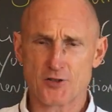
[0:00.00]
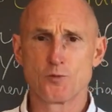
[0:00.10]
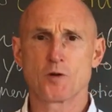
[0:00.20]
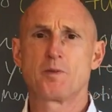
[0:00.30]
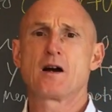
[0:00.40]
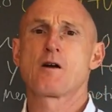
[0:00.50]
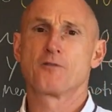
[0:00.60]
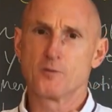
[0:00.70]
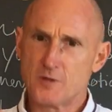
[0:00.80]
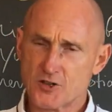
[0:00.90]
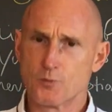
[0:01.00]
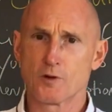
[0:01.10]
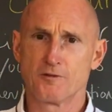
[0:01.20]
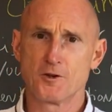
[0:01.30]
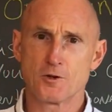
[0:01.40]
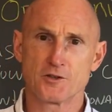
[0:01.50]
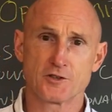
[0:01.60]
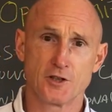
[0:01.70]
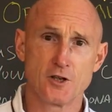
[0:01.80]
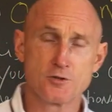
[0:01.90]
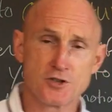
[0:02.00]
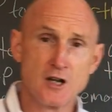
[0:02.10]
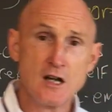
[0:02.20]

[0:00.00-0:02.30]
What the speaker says: more powerful, much more focused coach.